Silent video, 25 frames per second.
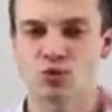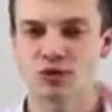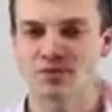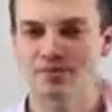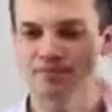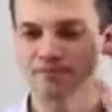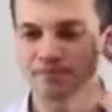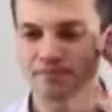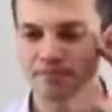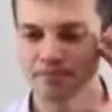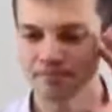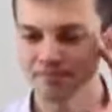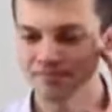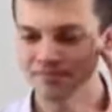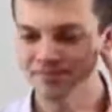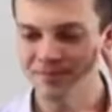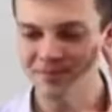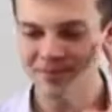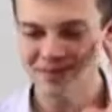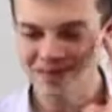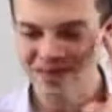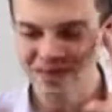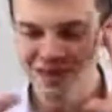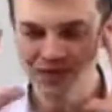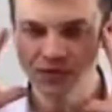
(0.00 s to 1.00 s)
I just want
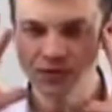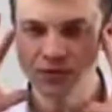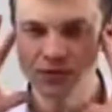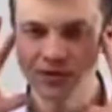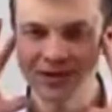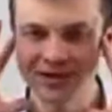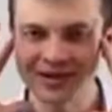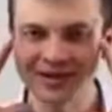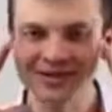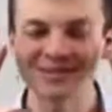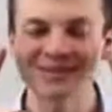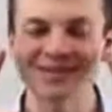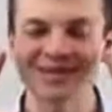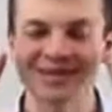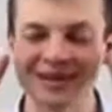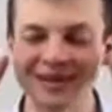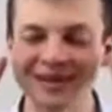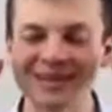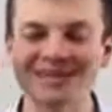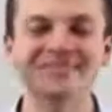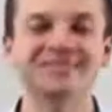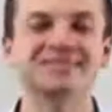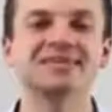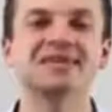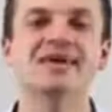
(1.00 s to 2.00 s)
to give you
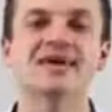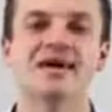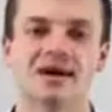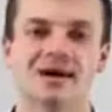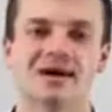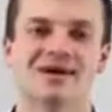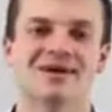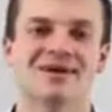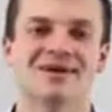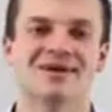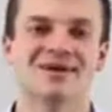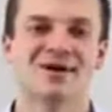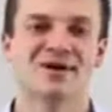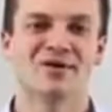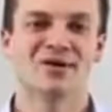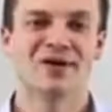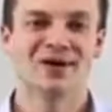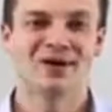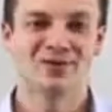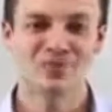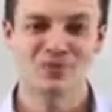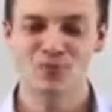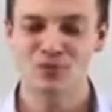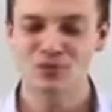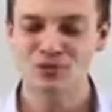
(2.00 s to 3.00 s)
an idea,
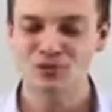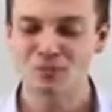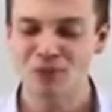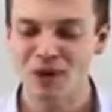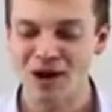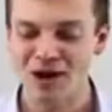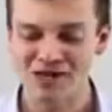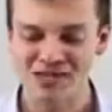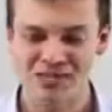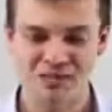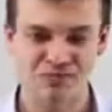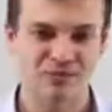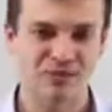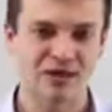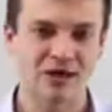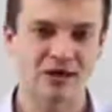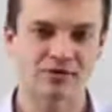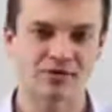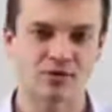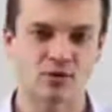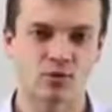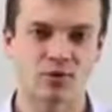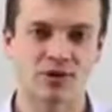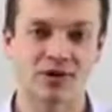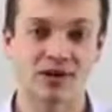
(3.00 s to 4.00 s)
all right, of what's
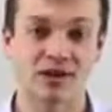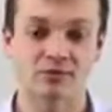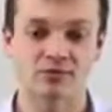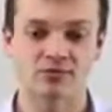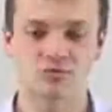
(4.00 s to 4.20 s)
possible out